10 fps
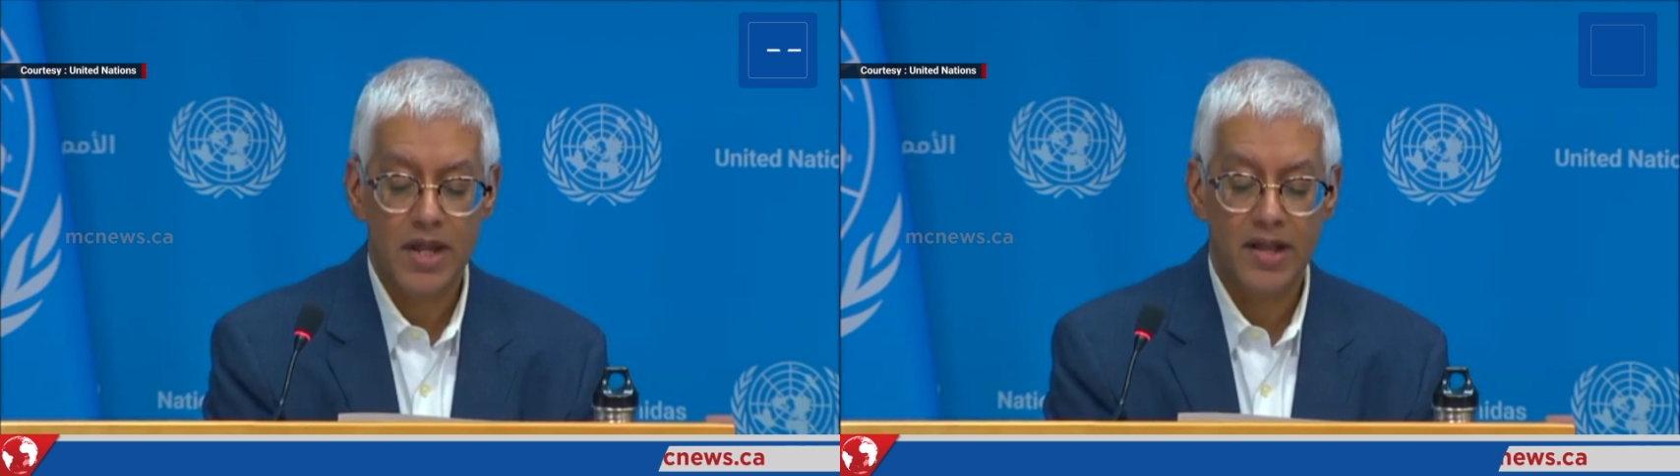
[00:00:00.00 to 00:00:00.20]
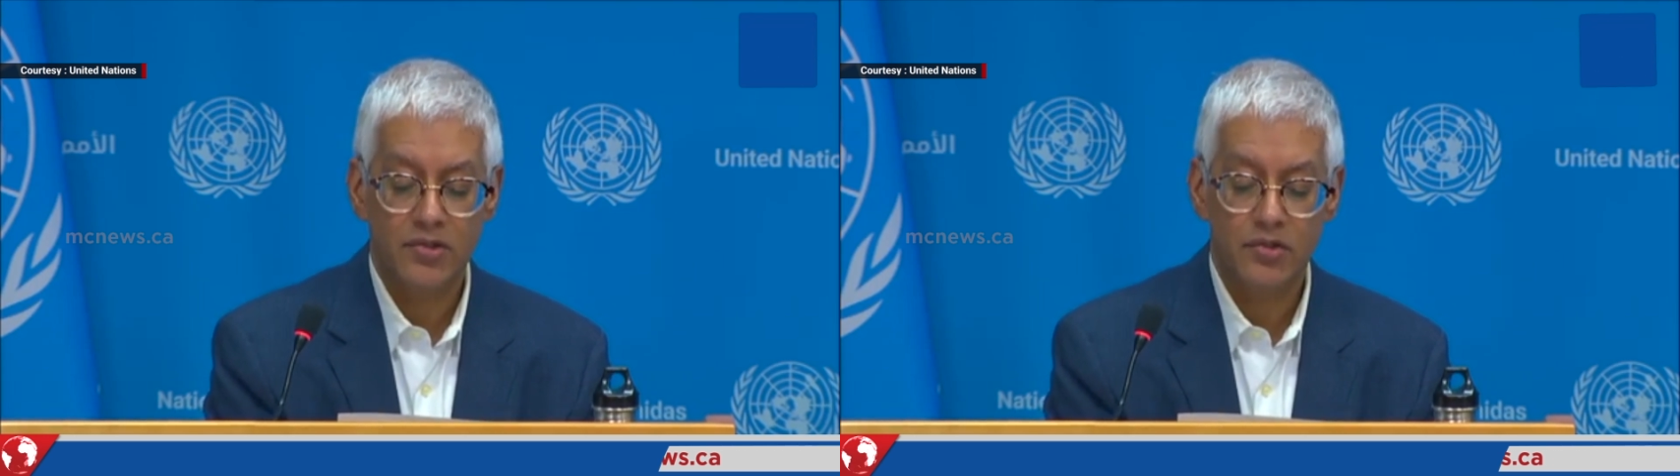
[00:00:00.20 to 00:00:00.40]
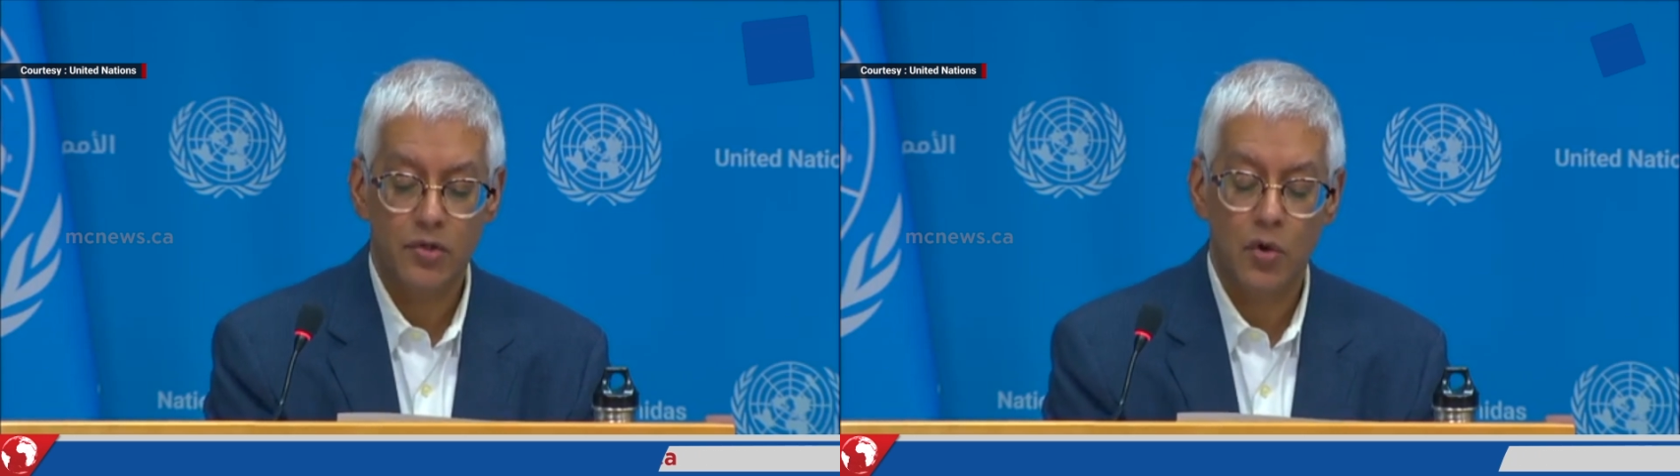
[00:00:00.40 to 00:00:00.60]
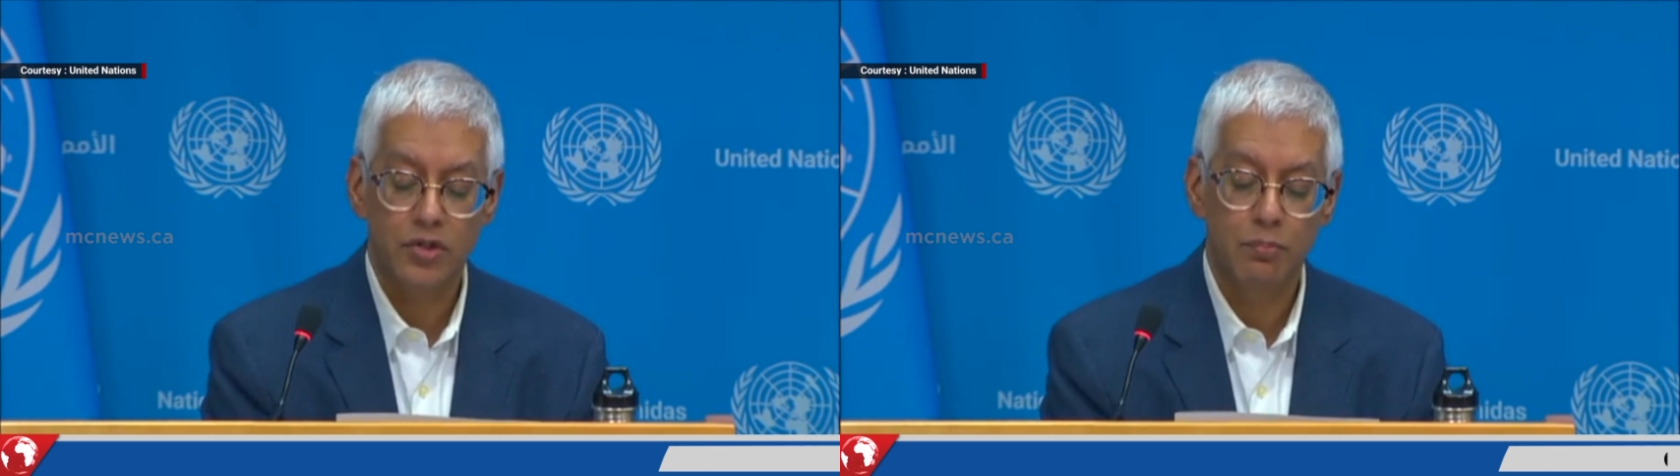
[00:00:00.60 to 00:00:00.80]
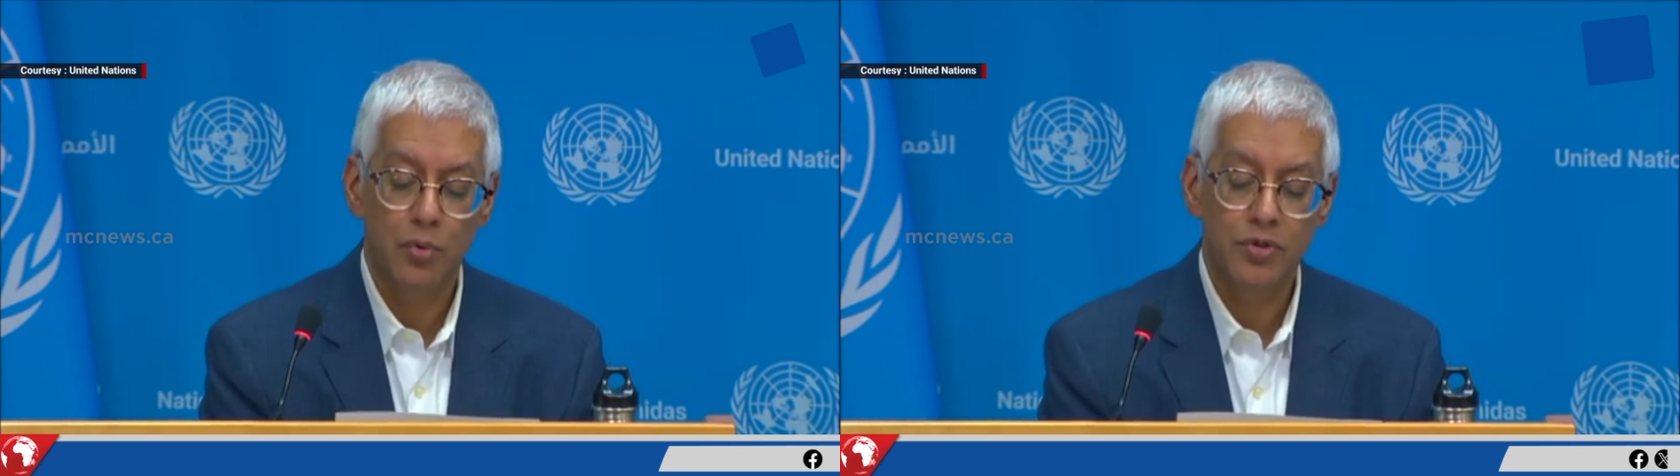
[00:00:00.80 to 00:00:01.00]
access across
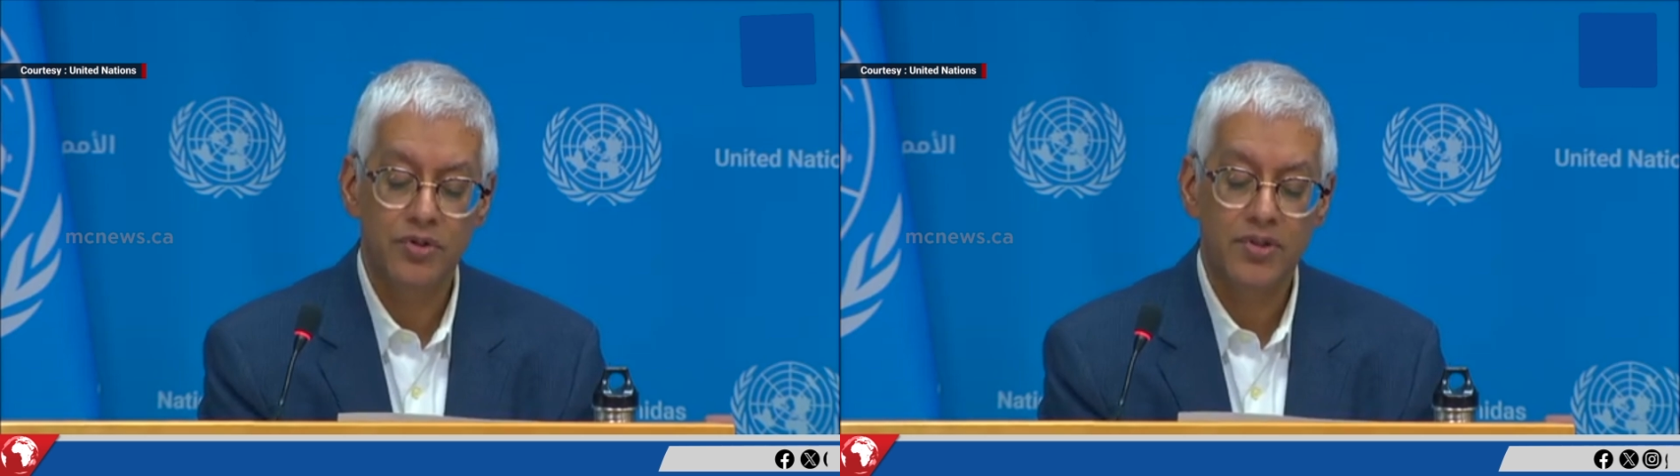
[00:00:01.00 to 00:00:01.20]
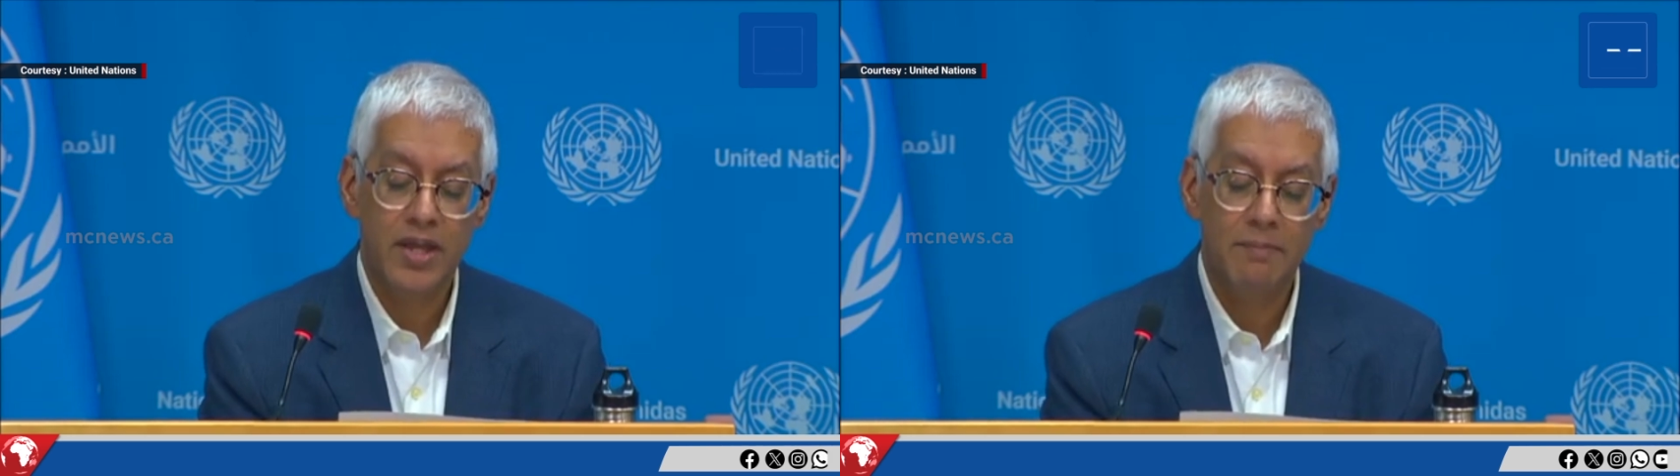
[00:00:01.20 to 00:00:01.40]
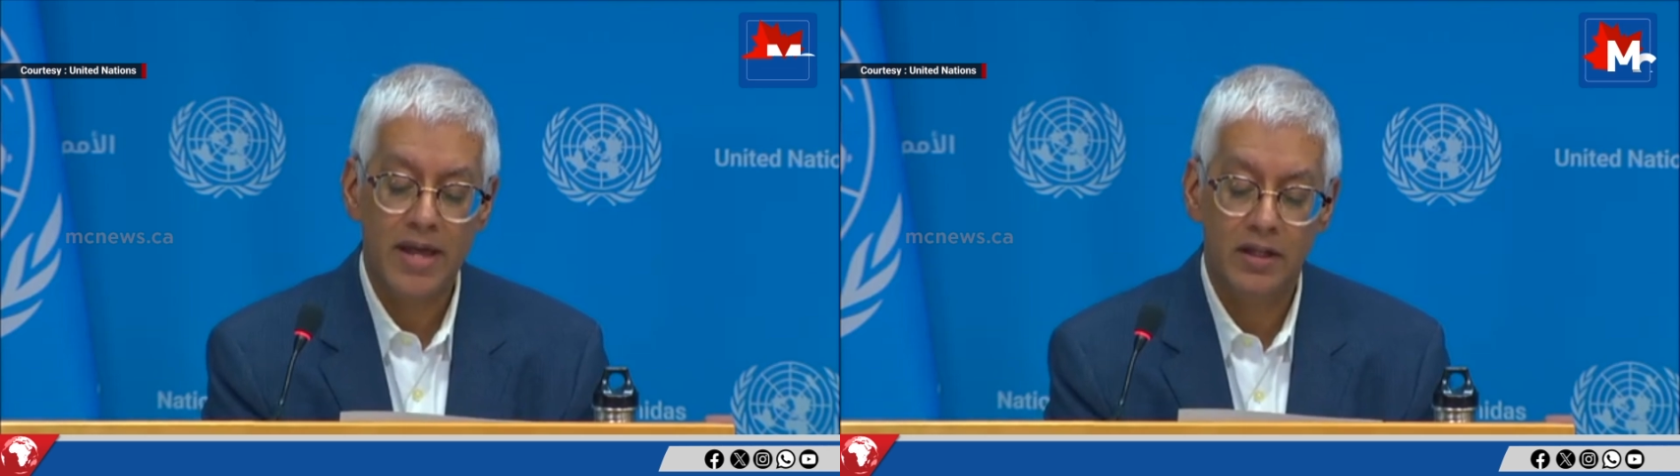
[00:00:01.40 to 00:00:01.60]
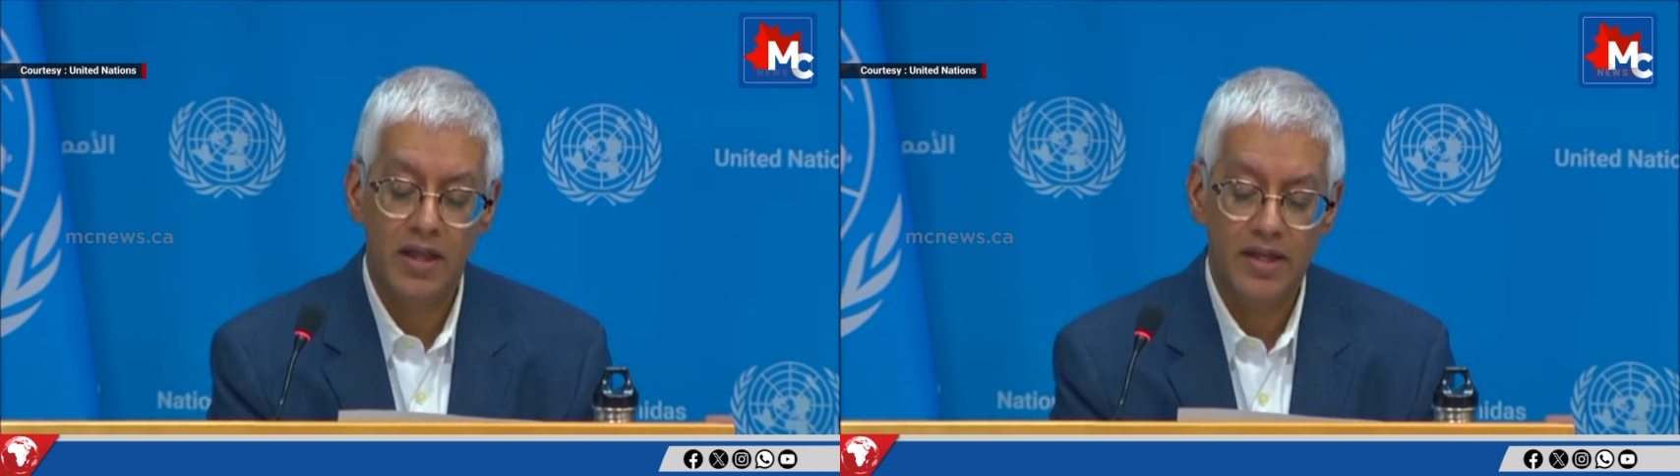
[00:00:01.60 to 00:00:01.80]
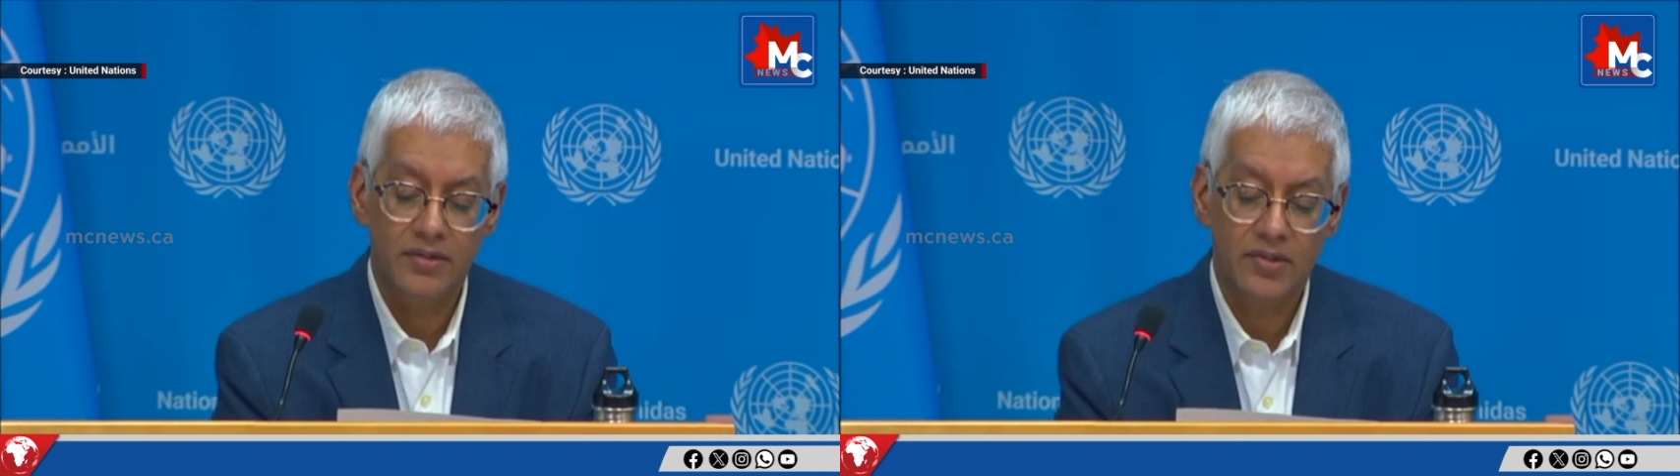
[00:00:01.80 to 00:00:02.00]
borders and battle
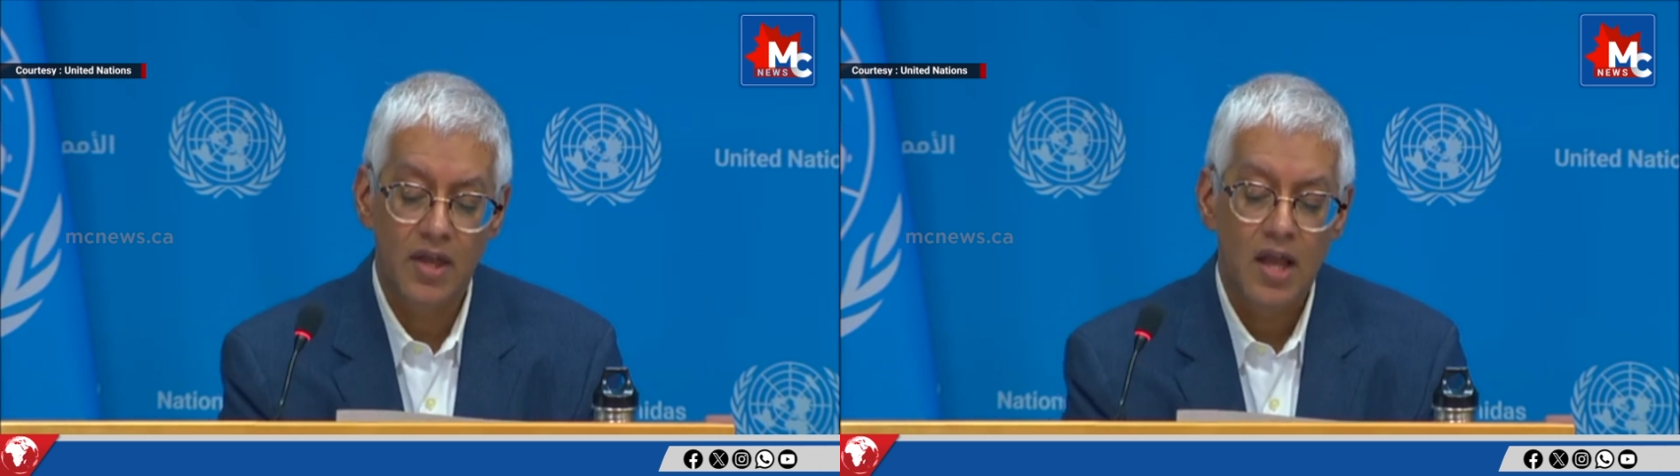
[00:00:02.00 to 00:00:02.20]
lines,